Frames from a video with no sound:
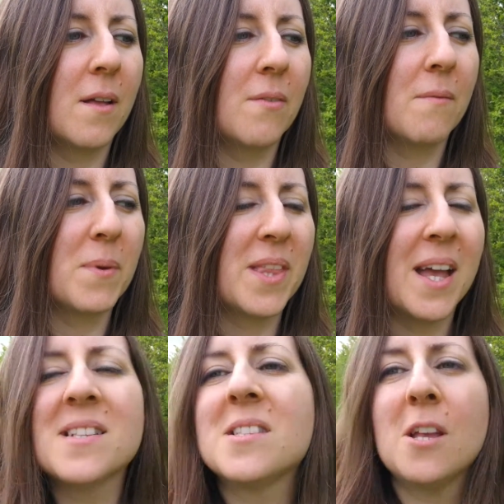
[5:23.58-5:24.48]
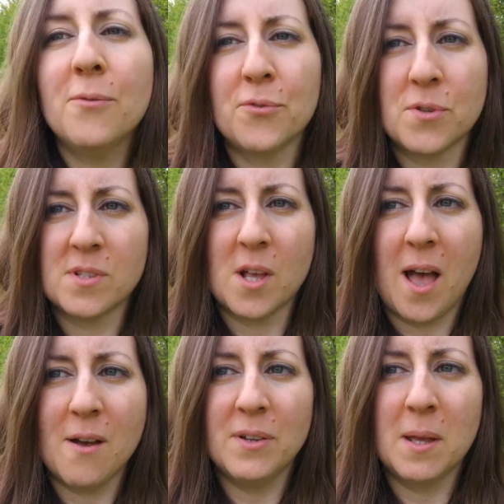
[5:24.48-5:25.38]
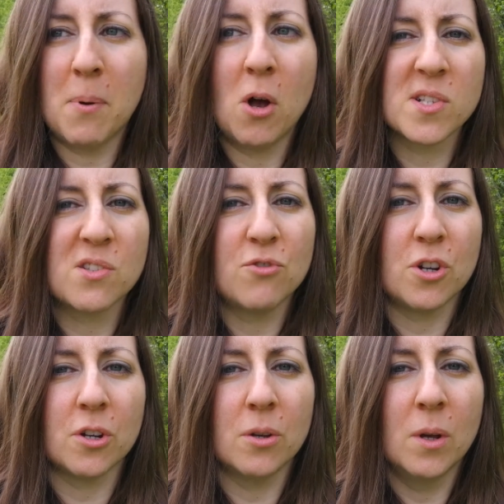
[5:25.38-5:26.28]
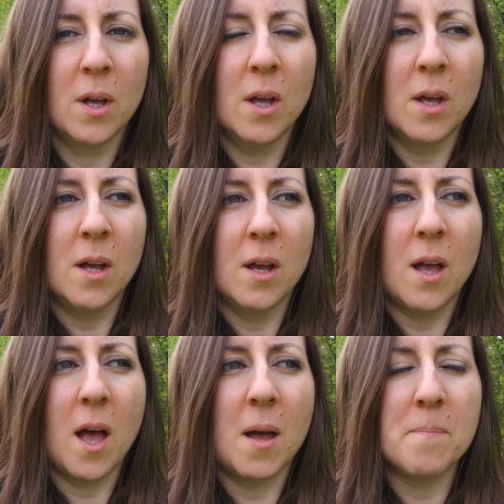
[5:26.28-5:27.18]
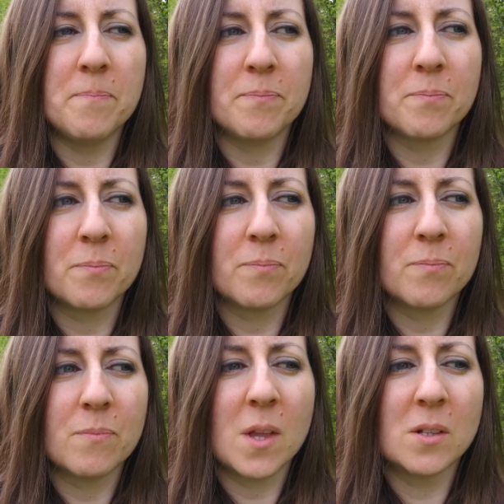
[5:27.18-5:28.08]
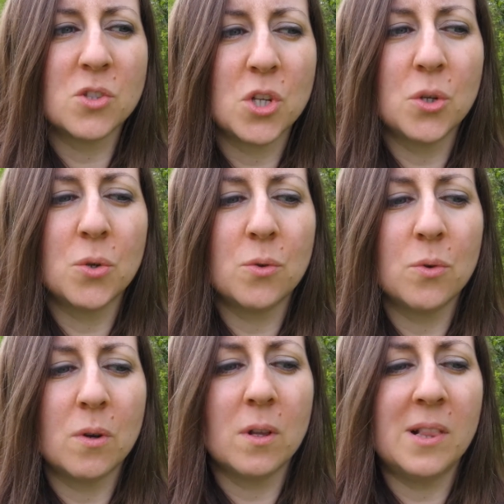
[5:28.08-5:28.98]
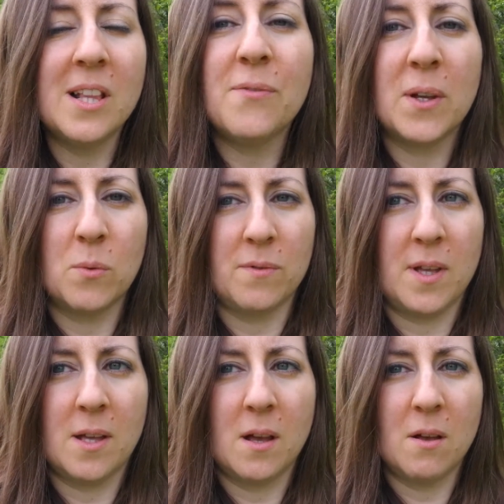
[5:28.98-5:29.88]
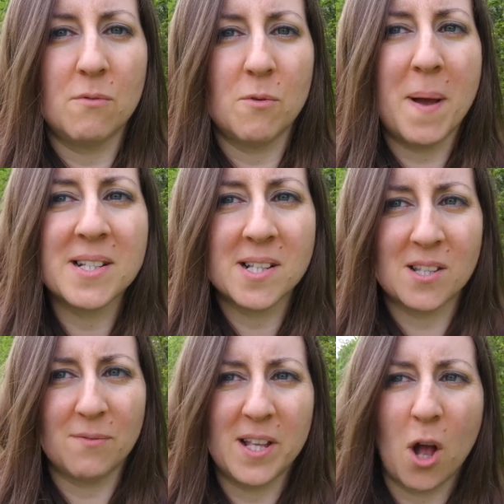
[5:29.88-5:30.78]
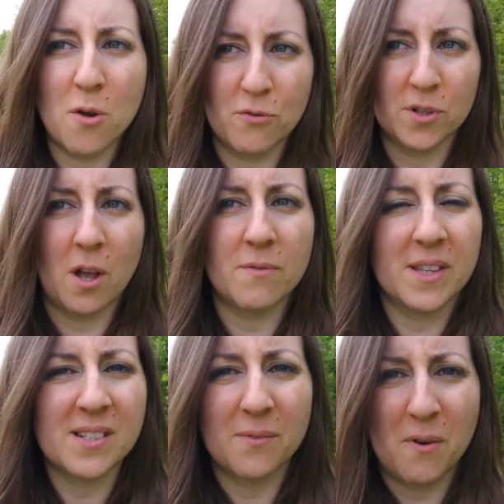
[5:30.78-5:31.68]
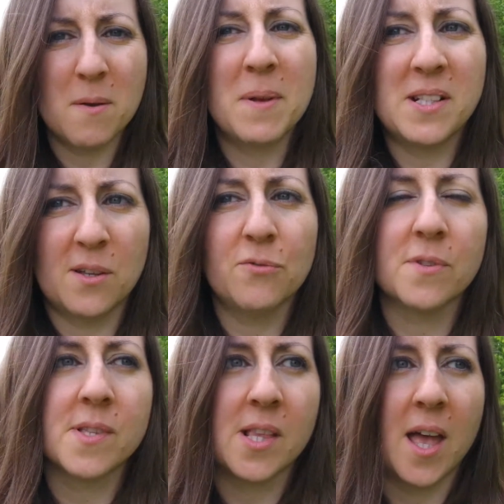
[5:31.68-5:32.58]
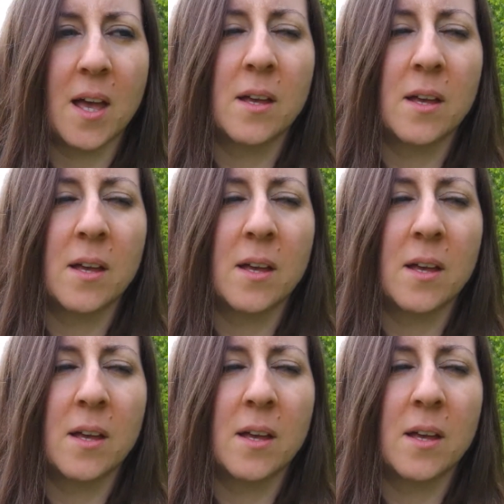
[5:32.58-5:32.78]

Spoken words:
But that is different to having it pass through, to living with it repetitively over and over. There's a very big difference there.